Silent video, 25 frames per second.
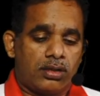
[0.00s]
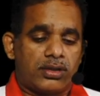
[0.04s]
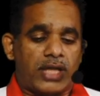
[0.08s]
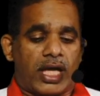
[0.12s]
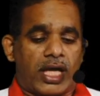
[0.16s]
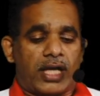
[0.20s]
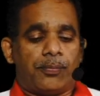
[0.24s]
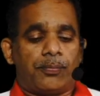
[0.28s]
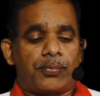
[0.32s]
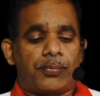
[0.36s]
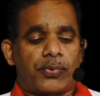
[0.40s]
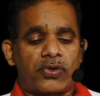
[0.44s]

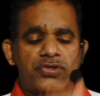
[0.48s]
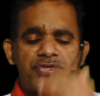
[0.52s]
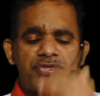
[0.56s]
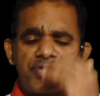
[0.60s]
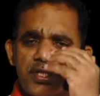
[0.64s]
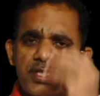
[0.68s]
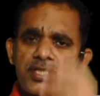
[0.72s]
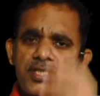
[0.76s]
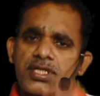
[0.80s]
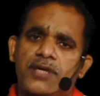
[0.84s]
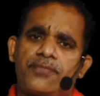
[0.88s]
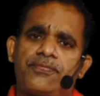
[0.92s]
Then
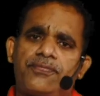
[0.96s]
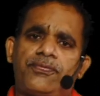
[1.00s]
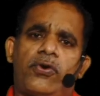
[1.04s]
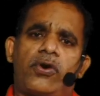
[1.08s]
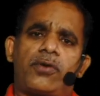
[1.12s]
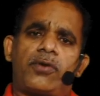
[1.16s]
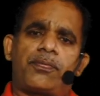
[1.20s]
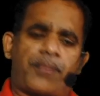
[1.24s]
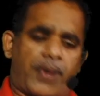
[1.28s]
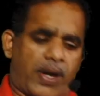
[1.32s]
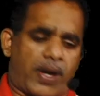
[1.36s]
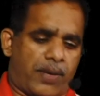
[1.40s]
procedure
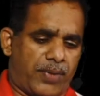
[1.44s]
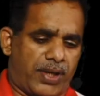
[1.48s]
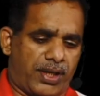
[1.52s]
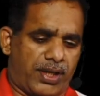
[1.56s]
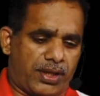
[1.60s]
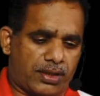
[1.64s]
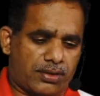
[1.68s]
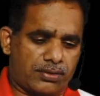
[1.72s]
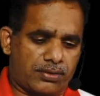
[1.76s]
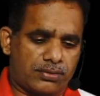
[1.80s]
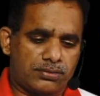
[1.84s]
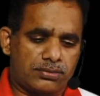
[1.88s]
for
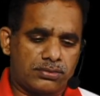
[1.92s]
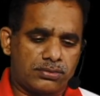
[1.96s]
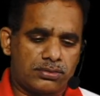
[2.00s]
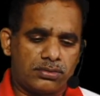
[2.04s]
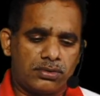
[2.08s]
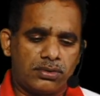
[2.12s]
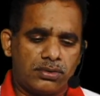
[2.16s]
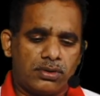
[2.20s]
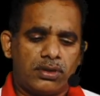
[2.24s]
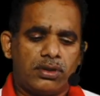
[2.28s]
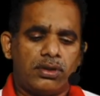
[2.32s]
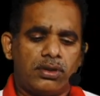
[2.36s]
payment.
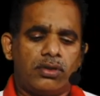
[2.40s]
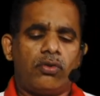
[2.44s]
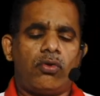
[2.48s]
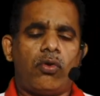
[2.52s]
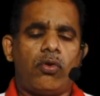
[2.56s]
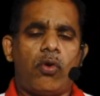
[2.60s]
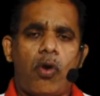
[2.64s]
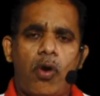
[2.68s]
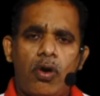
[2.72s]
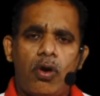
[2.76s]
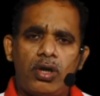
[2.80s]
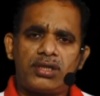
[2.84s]

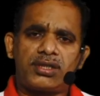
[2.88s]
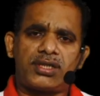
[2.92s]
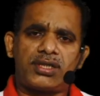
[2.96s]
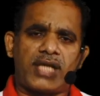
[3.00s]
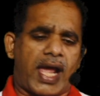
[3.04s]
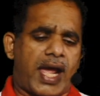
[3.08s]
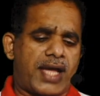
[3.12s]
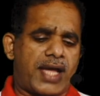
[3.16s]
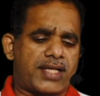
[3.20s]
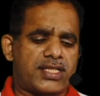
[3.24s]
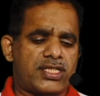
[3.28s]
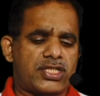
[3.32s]
All
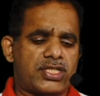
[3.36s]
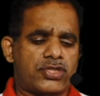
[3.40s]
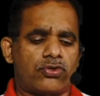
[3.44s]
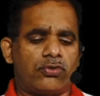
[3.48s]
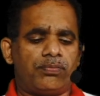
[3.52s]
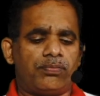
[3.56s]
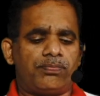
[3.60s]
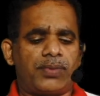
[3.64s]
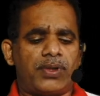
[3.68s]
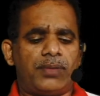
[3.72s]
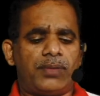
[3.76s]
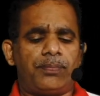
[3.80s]
taxes
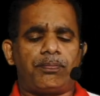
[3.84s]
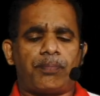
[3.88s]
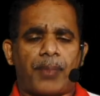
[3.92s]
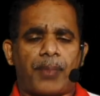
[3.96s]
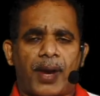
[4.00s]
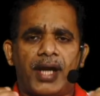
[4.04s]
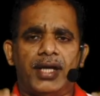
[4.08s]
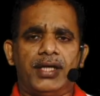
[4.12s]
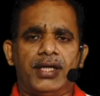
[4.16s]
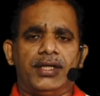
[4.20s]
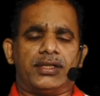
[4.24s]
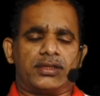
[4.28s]
should be
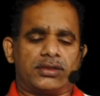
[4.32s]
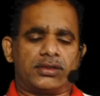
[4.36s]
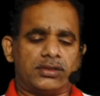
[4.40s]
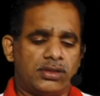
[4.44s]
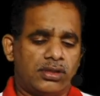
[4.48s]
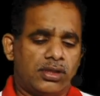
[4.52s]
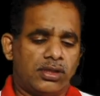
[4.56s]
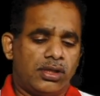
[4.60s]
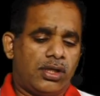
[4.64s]
paid